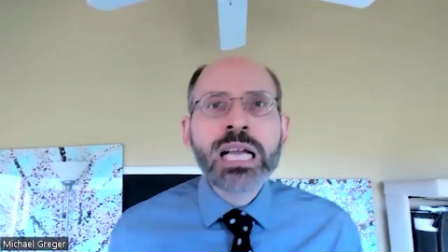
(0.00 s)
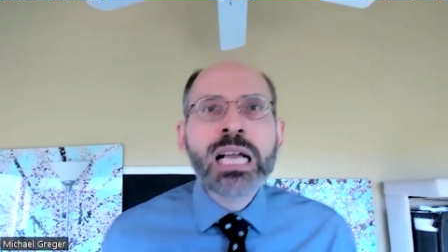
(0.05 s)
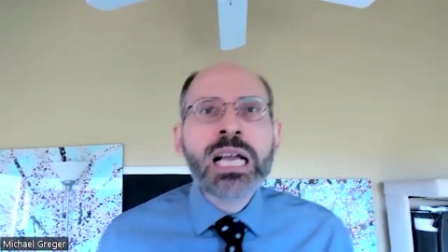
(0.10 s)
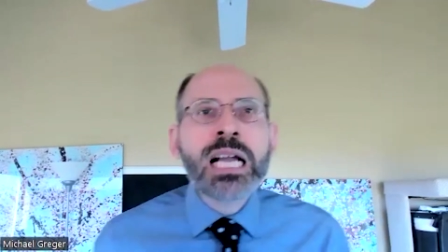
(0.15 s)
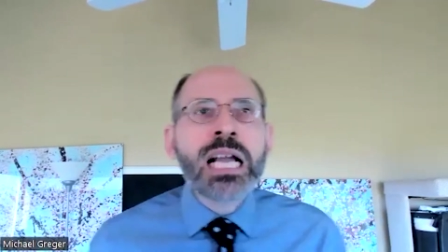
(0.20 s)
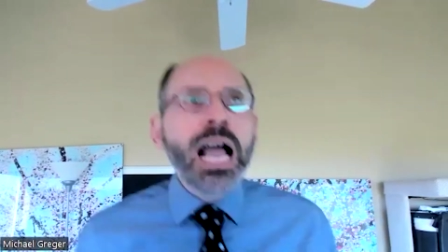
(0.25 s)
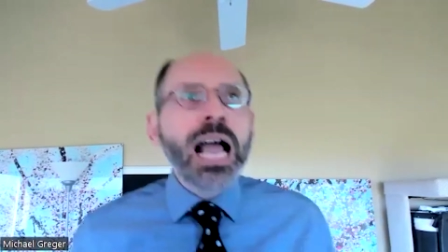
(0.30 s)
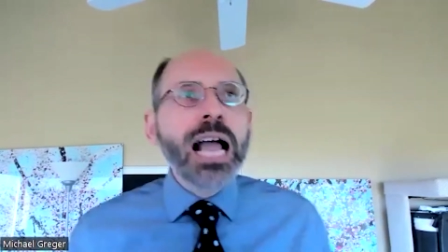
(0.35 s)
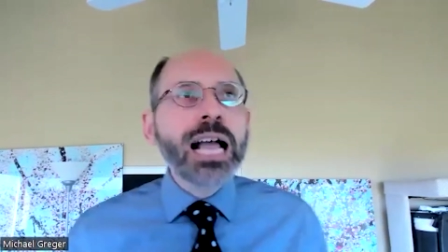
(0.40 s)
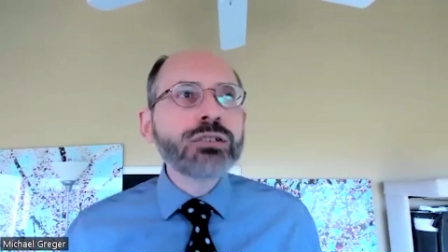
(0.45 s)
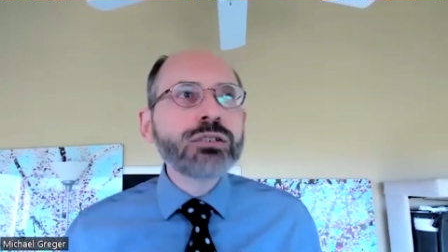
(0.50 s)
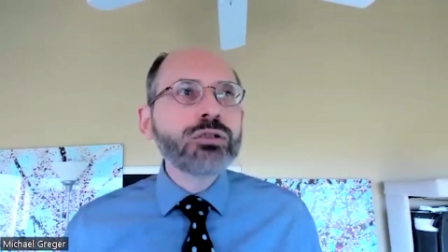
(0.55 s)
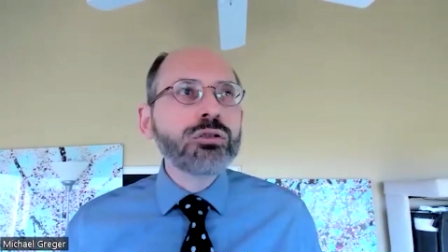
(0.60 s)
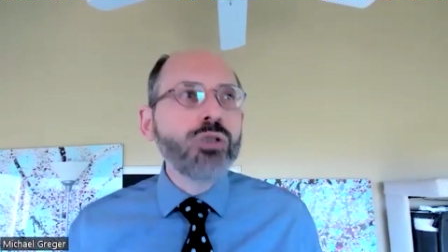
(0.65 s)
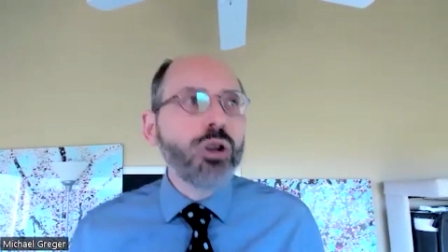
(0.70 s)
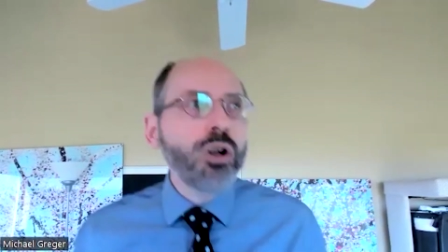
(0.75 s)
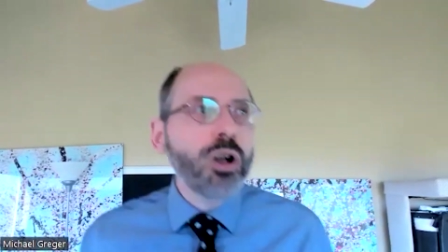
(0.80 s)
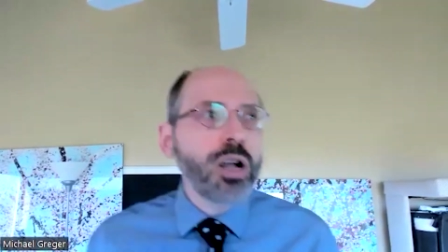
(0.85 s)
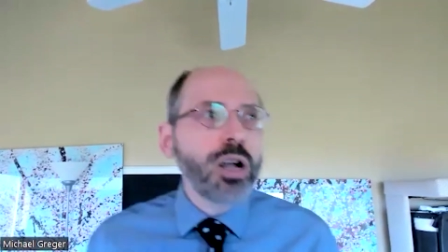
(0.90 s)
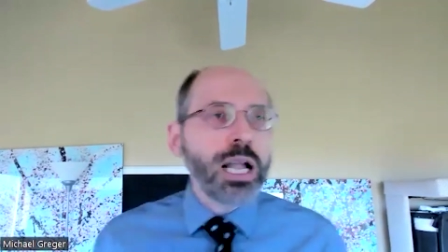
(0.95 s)
as
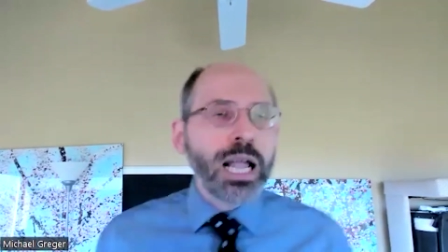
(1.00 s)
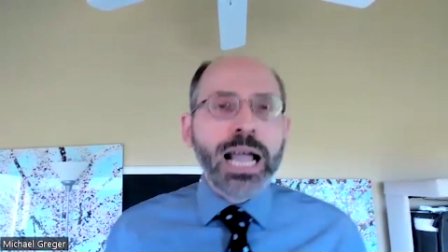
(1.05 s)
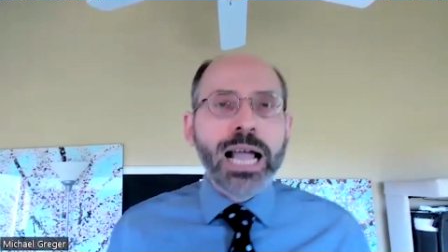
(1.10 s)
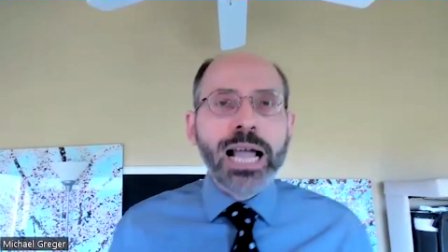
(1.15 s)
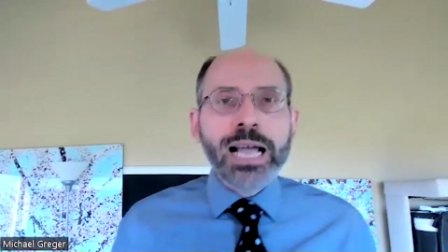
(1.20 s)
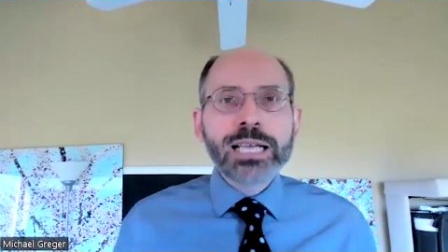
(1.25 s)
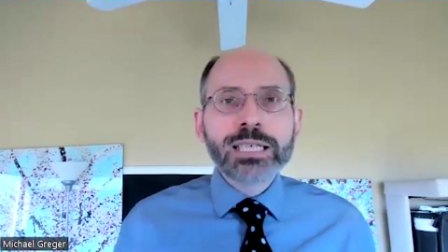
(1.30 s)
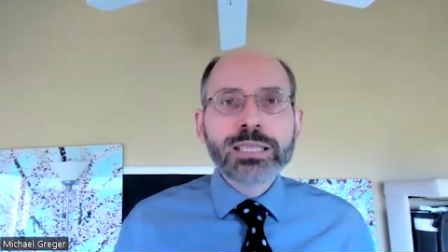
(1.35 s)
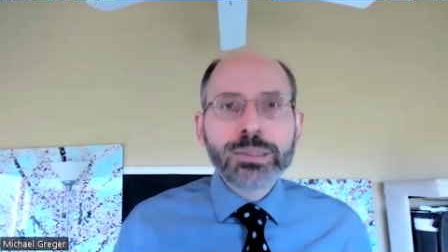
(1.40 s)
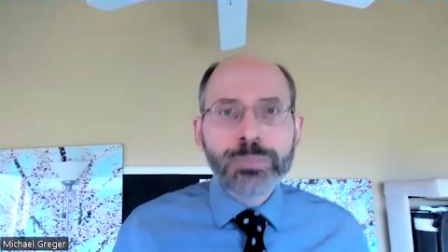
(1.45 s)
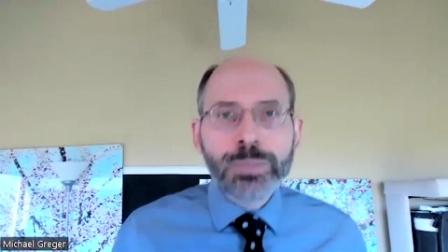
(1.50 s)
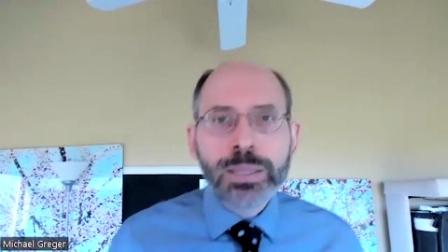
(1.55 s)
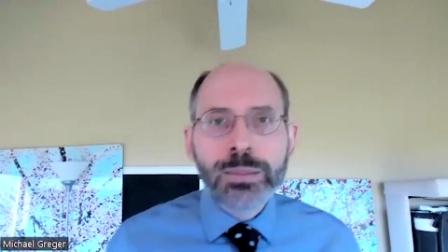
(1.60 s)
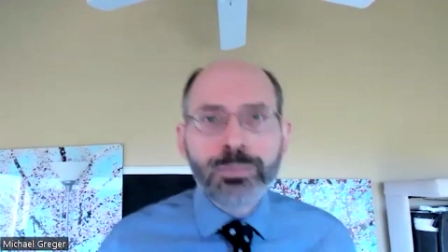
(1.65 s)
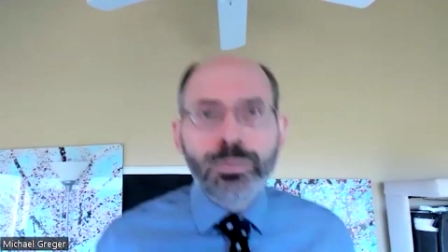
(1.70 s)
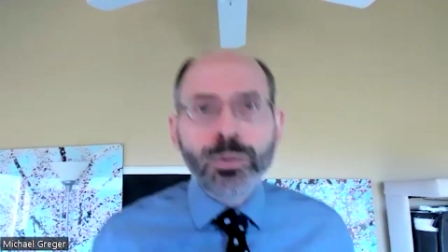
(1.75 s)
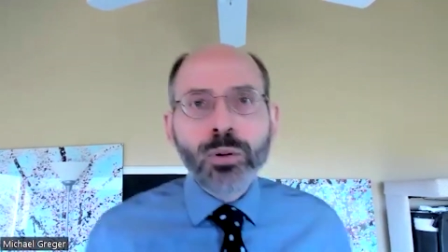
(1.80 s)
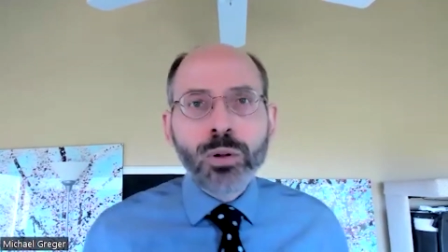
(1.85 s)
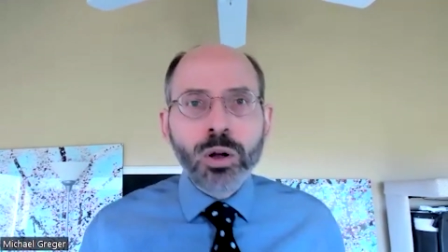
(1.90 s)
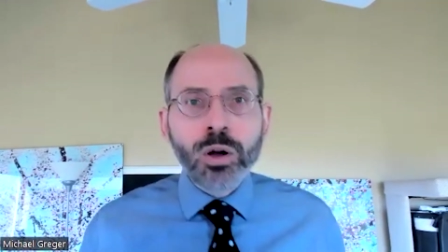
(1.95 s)
long as
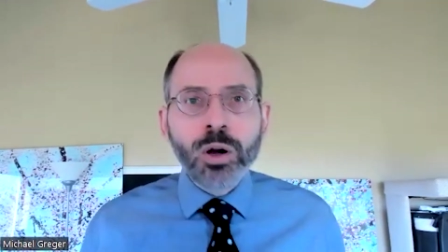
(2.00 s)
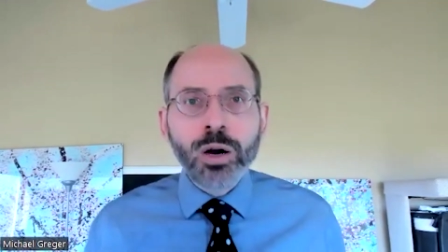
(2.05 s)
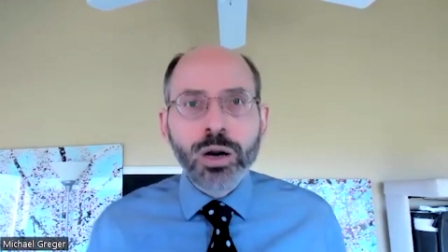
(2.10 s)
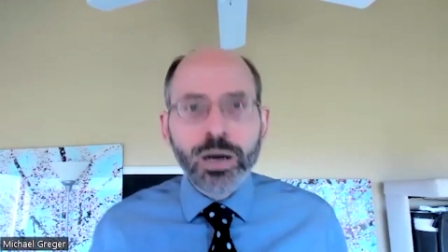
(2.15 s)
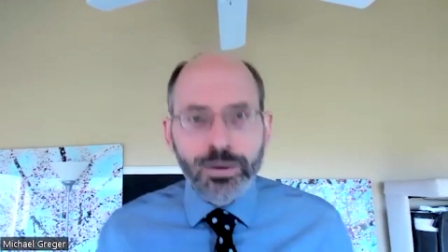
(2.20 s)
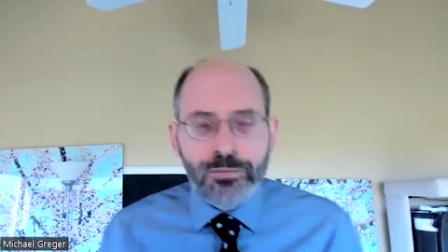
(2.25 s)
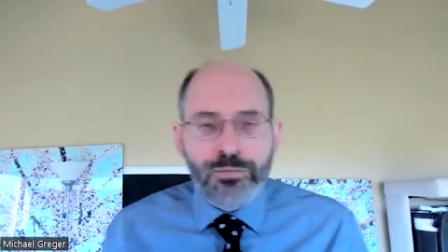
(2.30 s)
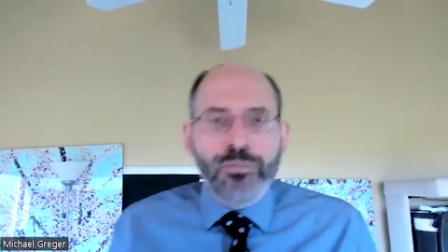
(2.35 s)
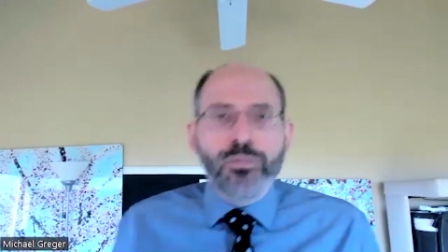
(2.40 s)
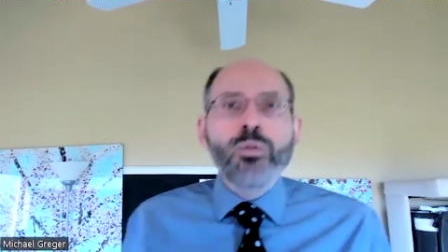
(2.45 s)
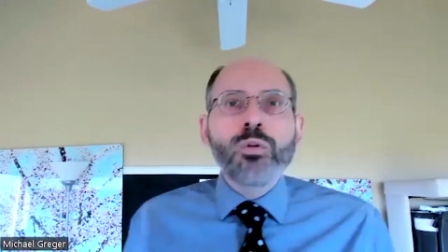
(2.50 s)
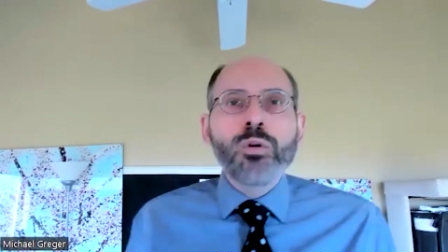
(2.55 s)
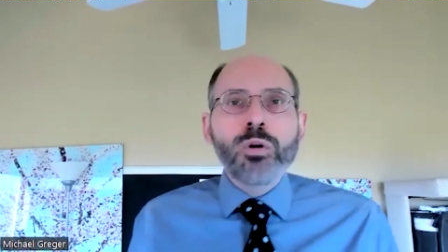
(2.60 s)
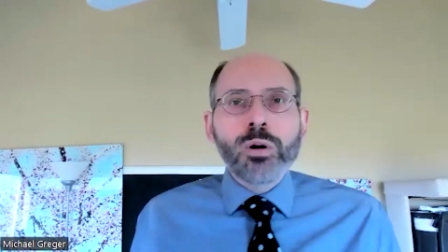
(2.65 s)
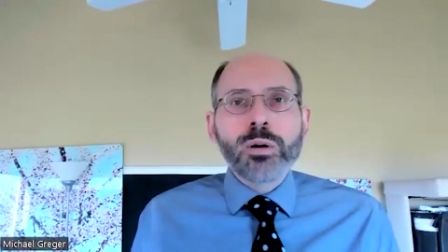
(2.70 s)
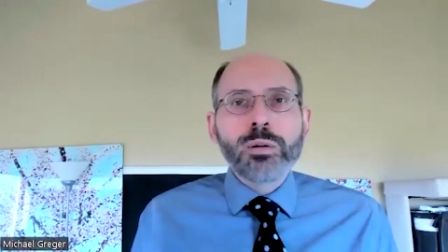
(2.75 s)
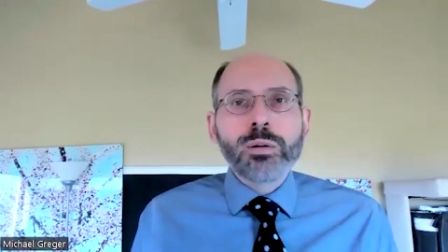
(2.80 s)
people are informed